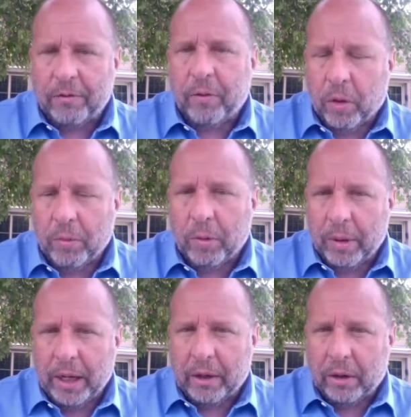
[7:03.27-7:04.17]
informal
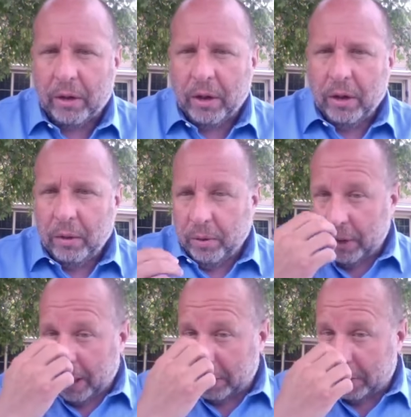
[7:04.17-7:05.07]
manner with
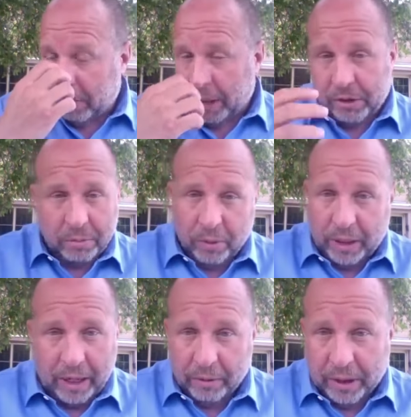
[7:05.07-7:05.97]
an exclamation
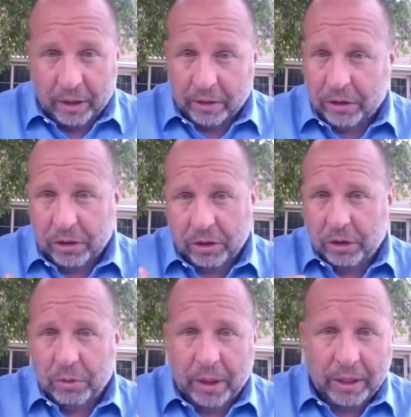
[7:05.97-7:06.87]
point. I don't care. It's just
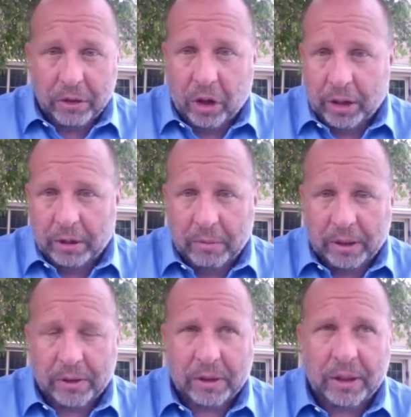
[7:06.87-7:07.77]
you and I talking,
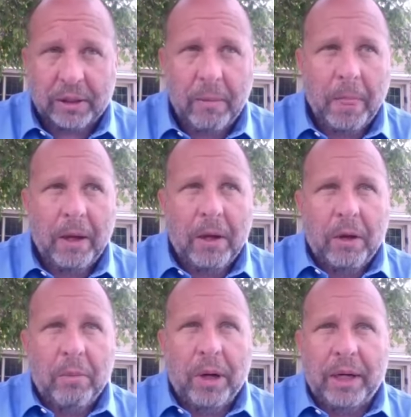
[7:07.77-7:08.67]
basically.
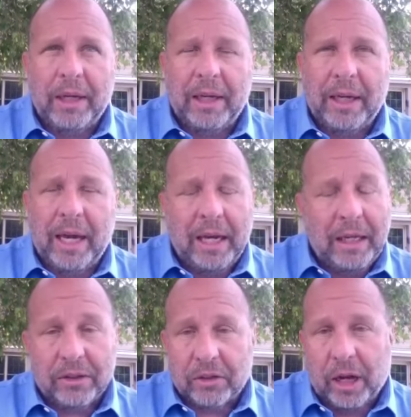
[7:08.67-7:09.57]
But in
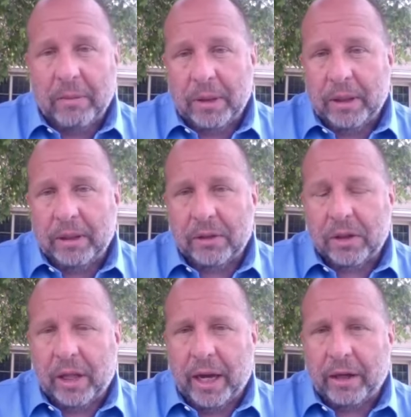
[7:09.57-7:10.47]
any assignment in this
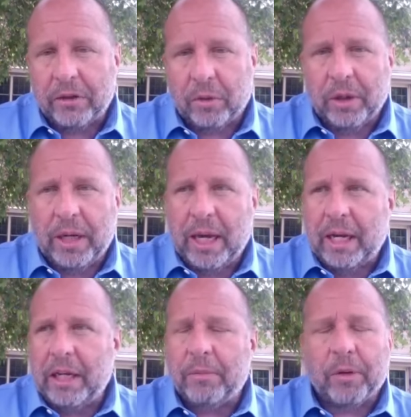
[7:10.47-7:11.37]
class, or in
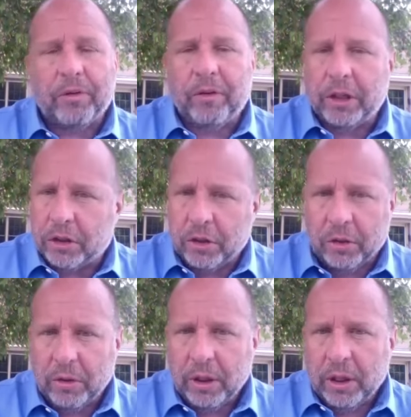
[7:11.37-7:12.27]
any
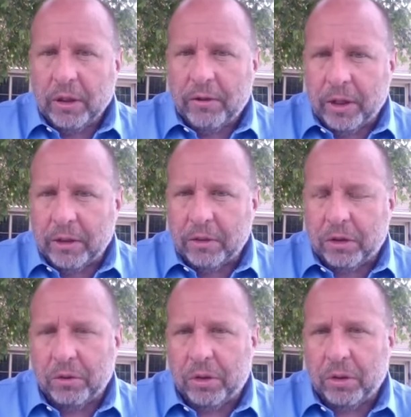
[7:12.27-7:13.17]
professional thing
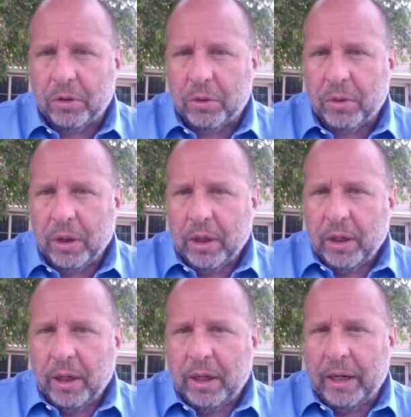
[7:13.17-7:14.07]
that you do,
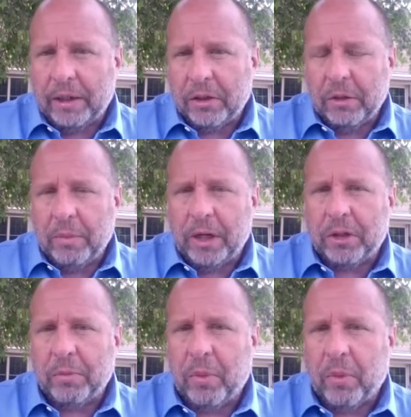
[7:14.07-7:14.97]
an
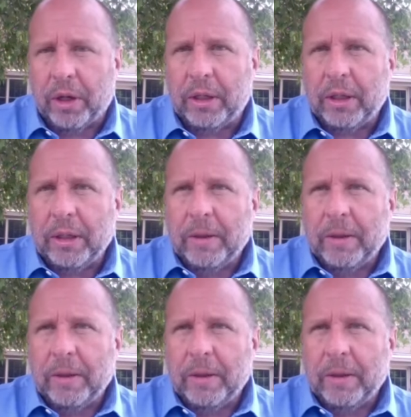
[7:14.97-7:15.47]
exclamation point